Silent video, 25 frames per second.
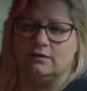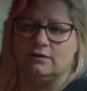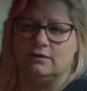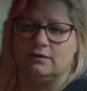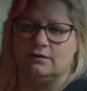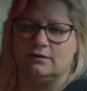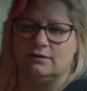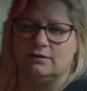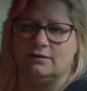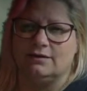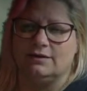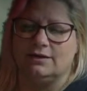
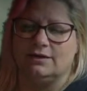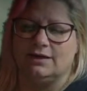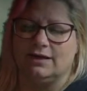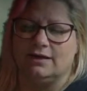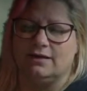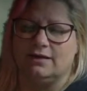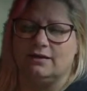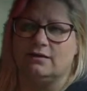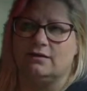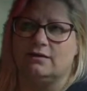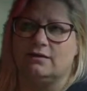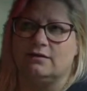
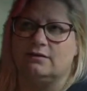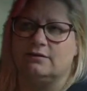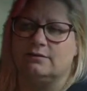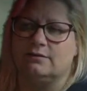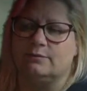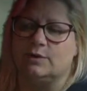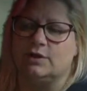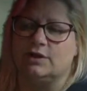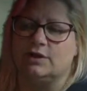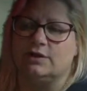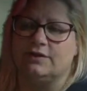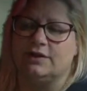
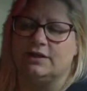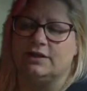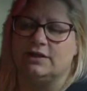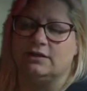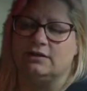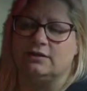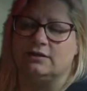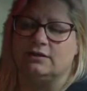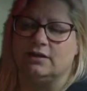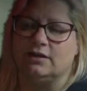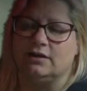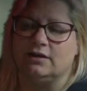they did a
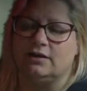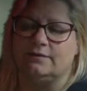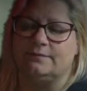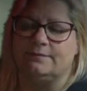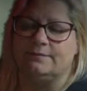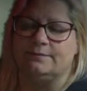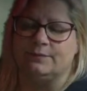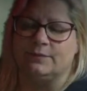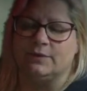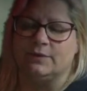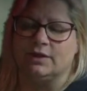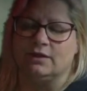lot.
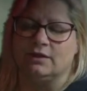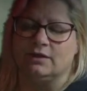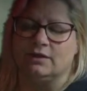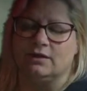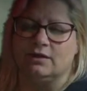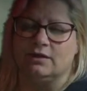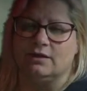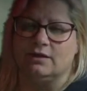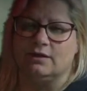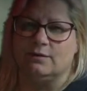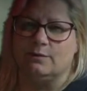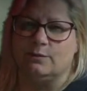
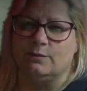We